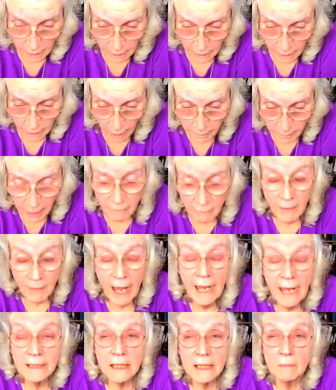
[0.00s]
above
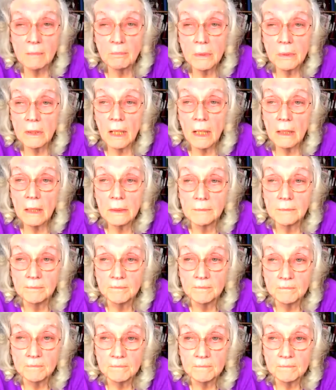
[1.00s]
Edinburgh
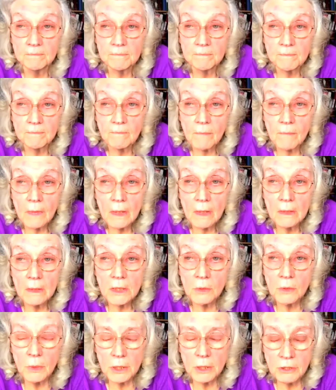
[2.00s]

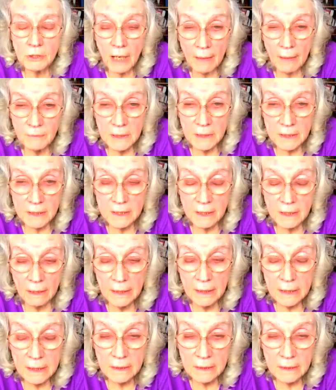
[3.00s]
to a traveller's site,